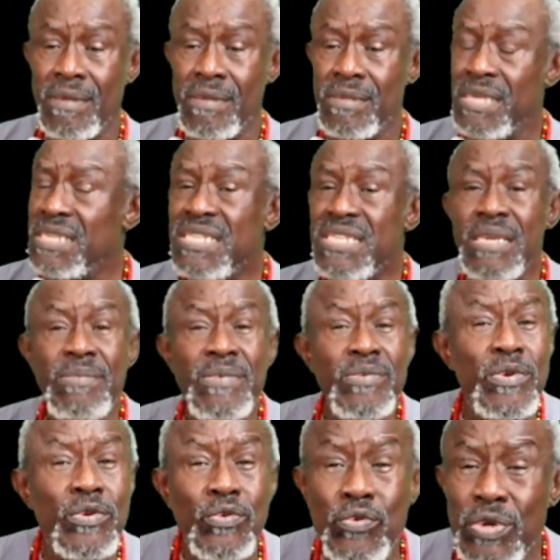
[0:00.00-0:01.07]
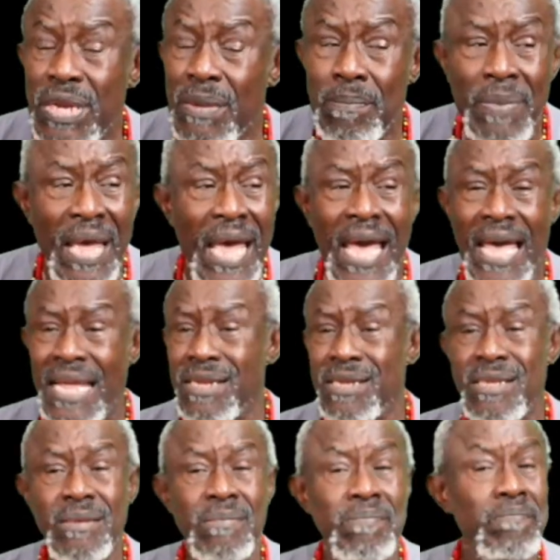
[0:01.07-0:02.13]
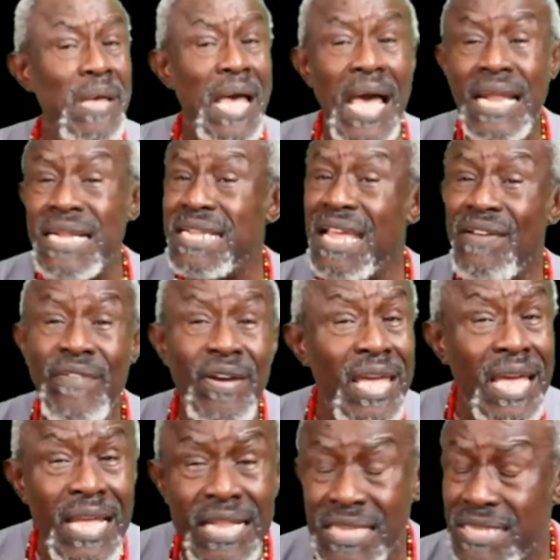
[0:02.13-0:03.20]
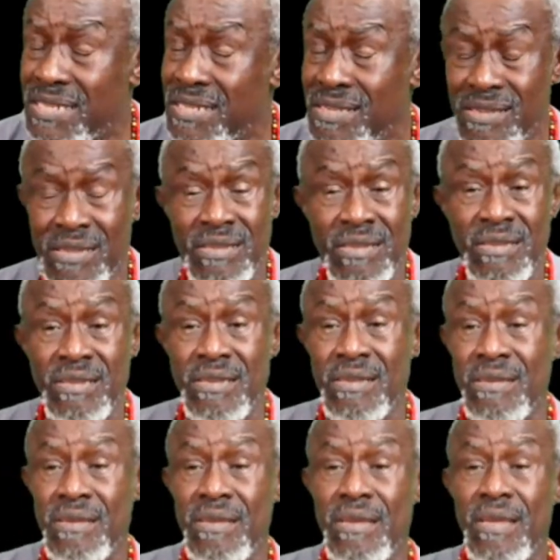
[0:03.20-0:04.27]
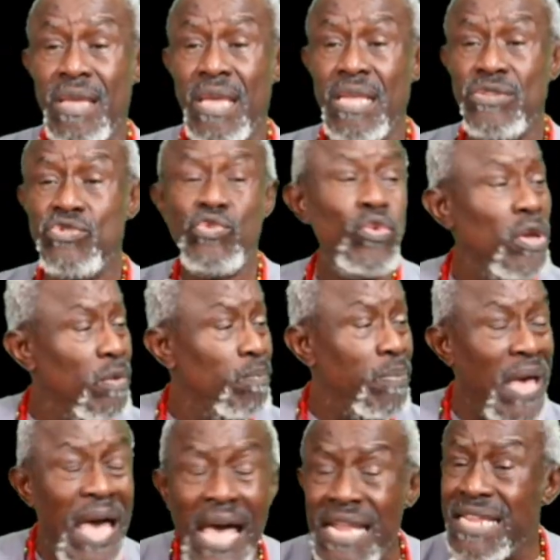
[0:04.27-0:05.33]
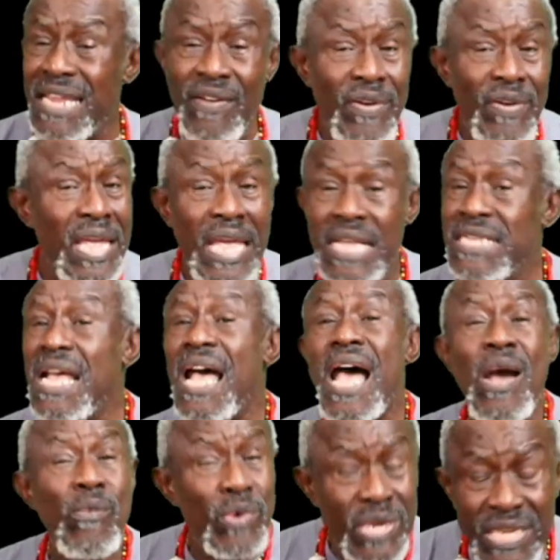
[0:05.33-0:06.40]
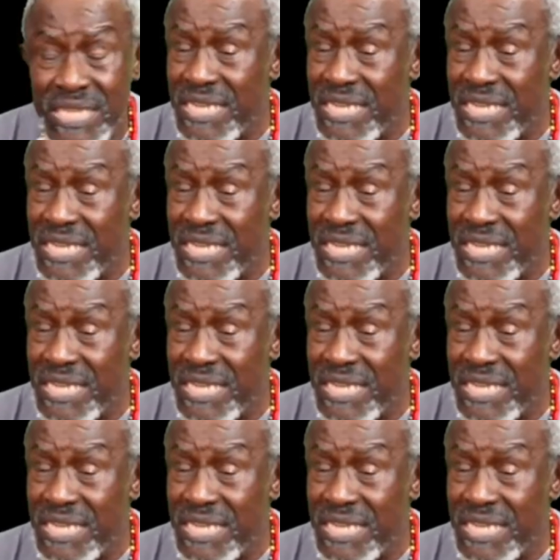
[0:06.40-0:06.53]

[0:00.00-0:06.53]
The same with good and bad. Bad never ends. So if bad never ends, how will the